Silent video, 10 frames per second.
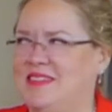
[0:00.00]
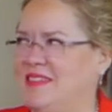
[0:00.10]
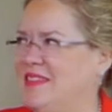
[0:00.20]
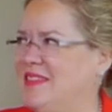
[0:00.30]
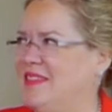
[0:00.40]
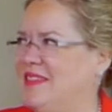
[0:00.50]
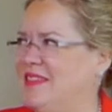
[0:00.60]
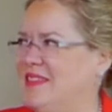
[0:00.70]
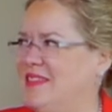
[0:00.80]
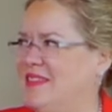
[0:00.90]

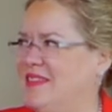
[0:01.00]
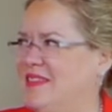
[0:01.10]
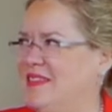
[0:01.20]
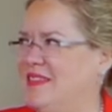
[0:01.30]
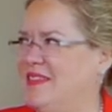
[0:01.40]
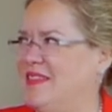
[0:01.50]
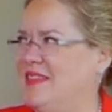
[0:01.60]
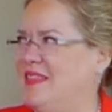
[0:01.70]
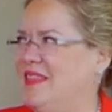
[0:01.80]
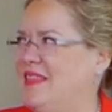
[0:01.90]

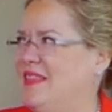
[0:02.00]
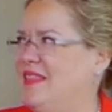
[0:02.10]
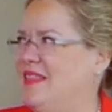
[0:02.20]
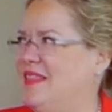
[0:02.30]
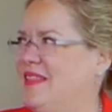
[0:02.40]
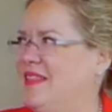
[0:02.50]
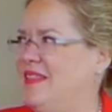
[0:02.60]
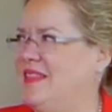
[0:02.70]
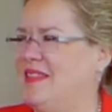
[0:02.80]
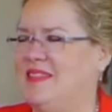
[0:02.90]

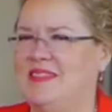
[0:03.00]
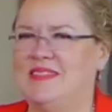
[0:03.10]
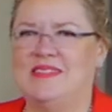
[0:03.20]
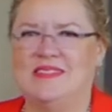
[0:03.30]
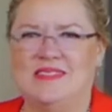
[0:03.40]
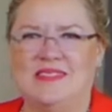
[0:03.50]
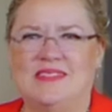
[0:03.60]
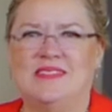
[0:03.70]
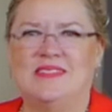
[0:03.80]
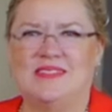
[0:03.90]
No words are spoken by the person on screen.